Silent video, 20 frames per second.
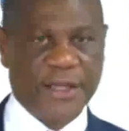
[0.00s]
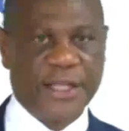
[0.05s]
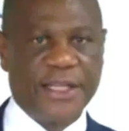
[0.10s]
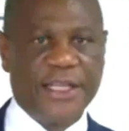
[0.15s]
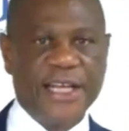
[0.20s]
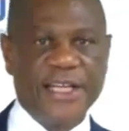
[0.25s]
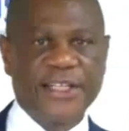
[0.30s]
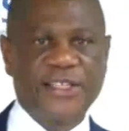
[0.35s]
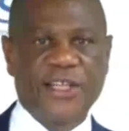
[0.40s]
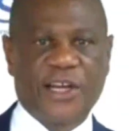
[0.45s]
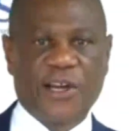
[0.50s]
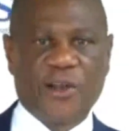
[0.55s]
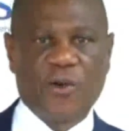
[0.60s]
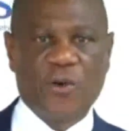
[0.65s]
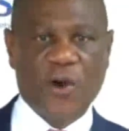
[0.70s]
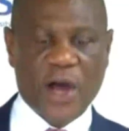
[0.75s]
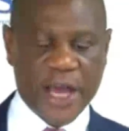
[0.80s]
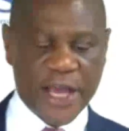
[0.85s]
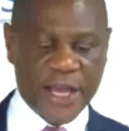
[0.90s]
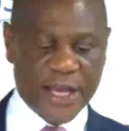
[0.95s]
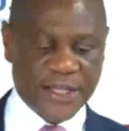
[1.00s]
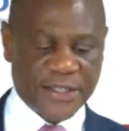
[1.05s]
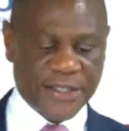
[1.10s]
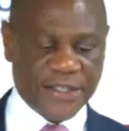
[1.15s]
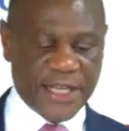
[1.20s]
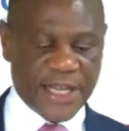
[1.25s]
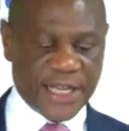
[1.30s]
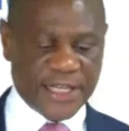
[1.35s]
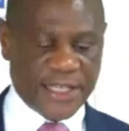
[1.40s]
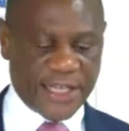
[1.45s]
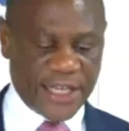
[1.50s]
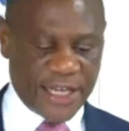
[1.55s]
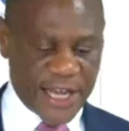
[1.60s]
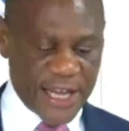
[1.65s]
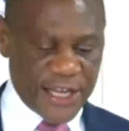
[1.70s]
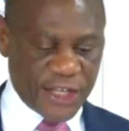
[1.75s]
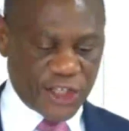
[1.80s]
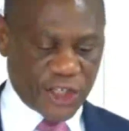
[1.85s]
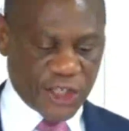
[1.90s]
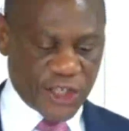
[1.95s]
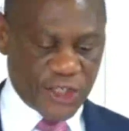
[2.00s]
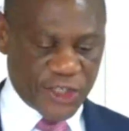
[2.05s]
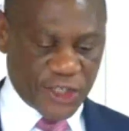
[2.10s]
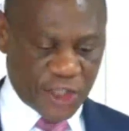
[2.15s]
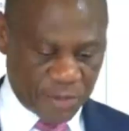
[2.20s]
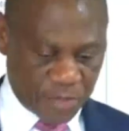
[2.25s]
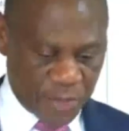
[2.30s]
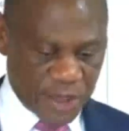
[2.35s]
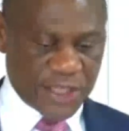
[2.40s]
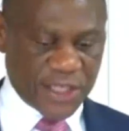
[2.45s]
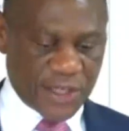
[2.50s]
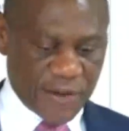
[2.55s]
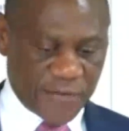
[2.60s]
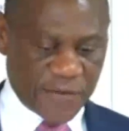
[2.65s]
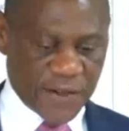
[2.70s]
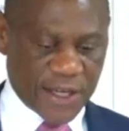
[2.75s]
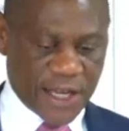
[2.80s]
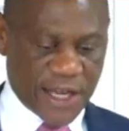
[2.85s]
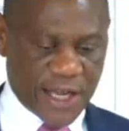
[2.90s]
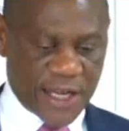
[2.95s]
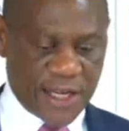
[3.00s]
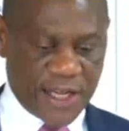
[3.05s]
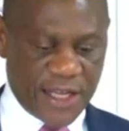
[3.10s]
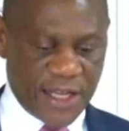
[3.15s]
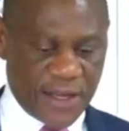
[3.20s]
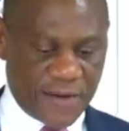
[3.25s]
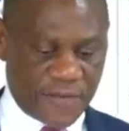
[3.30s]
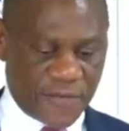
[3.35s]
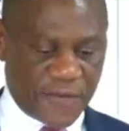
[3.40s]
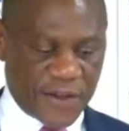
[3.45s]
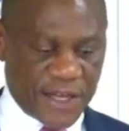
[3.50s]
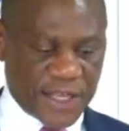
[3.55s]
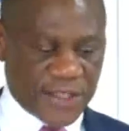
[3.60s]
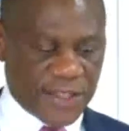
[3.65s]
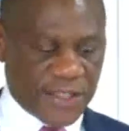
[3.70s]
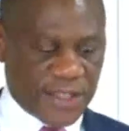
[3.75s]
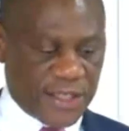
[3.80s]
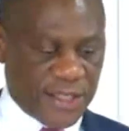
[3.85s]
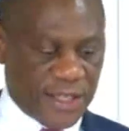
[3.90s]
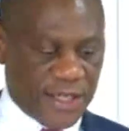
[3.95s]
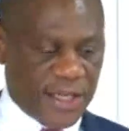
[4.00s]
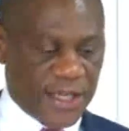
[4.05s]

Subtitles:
This requires that nations specifically invest